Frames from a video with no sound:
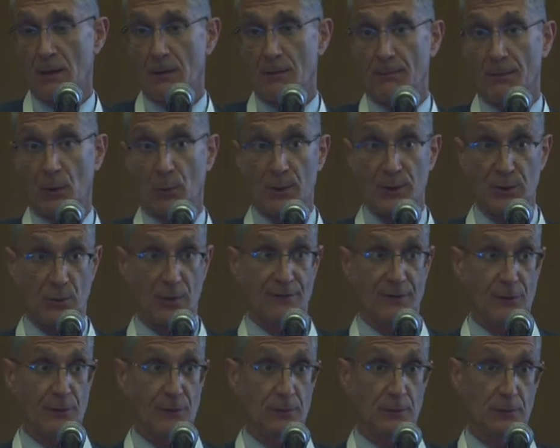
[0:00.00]
But we do have
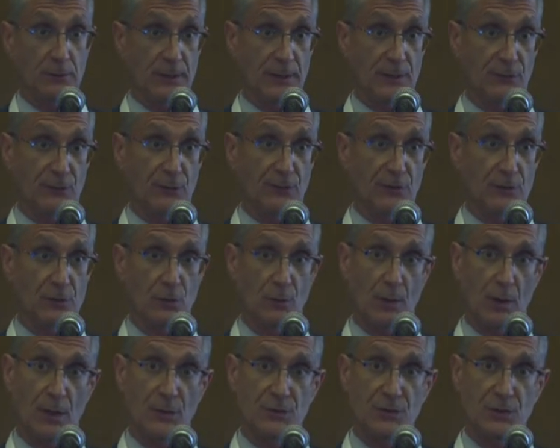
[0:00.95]
other lasers in
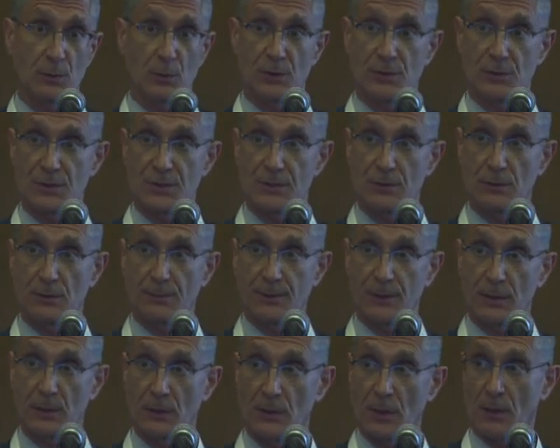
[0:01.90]
urology which are still
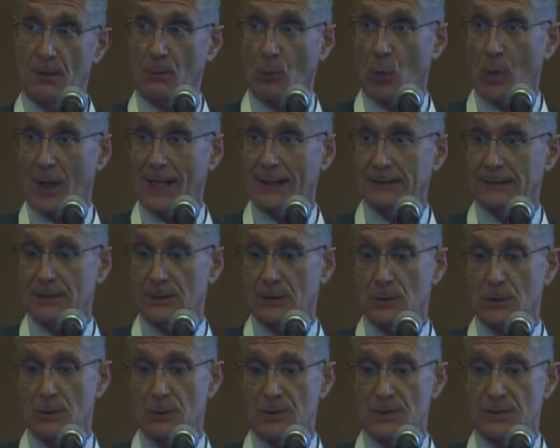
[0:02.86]
being widely
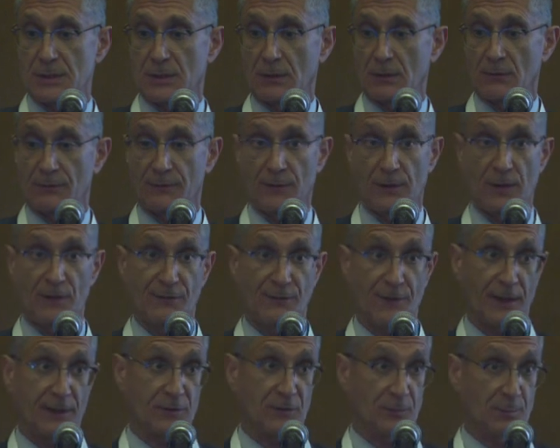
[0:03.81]
used and are very
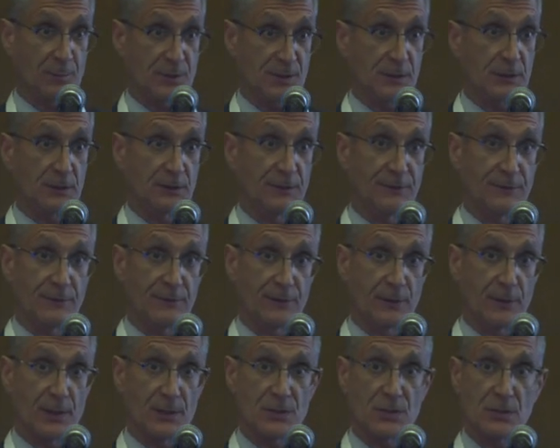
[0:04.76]
effective, particularly for
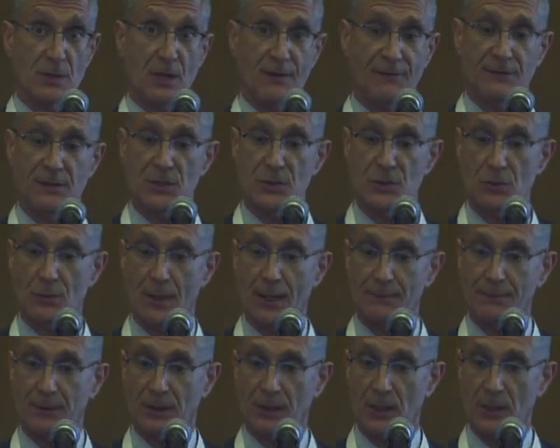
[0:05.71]
various soft tissue
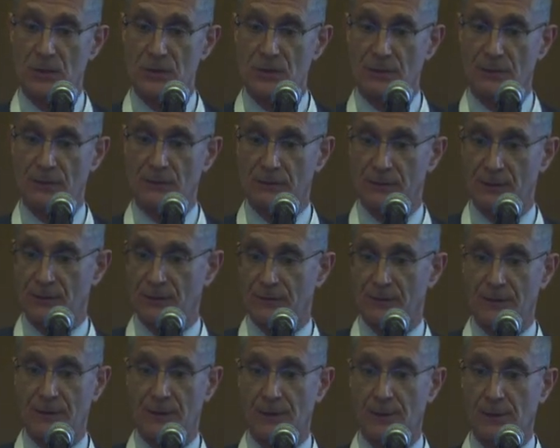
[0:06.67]
applications
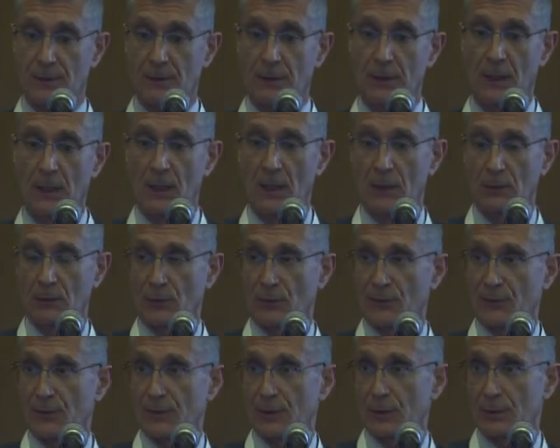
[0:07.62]
listed here.
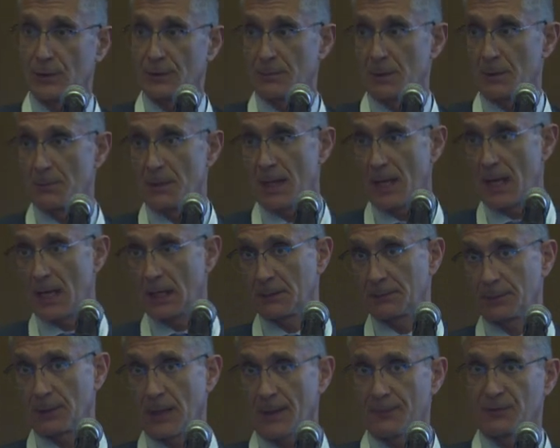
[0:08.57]
There's the new
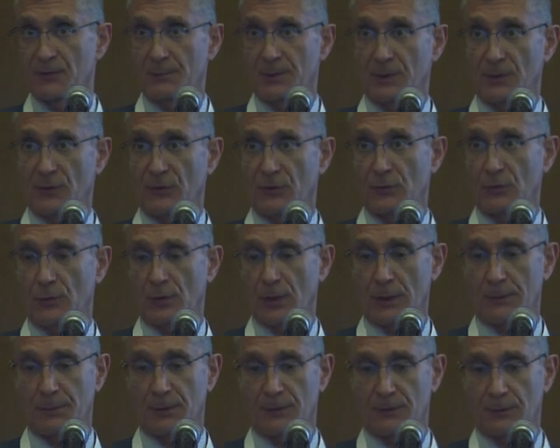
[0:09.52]
HOMI-YAG, perhaps a bit
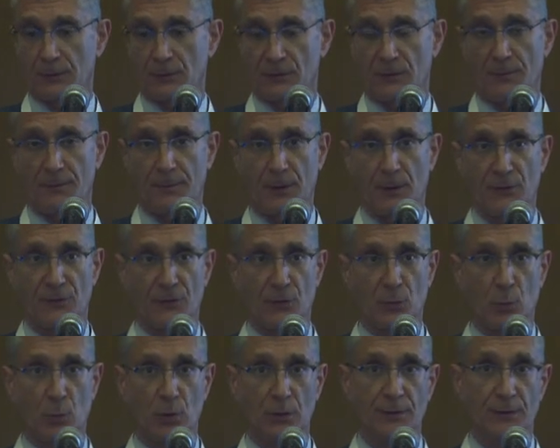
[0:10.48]
historic, but there's some parts of
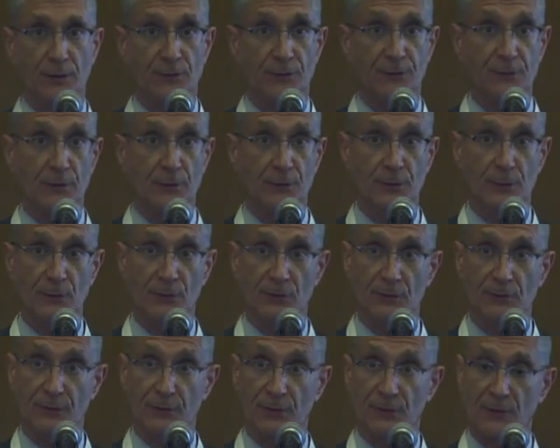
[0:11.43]
the world that still use
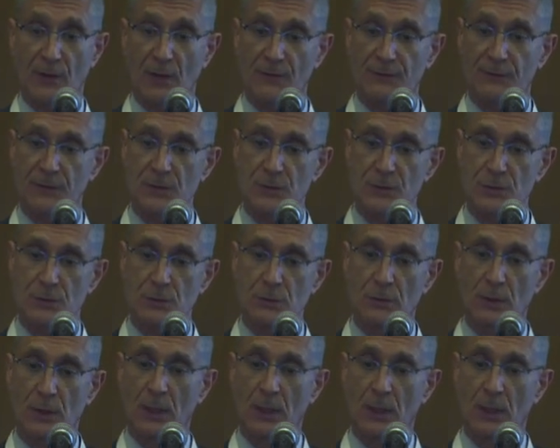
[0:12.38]
it for soft tissue.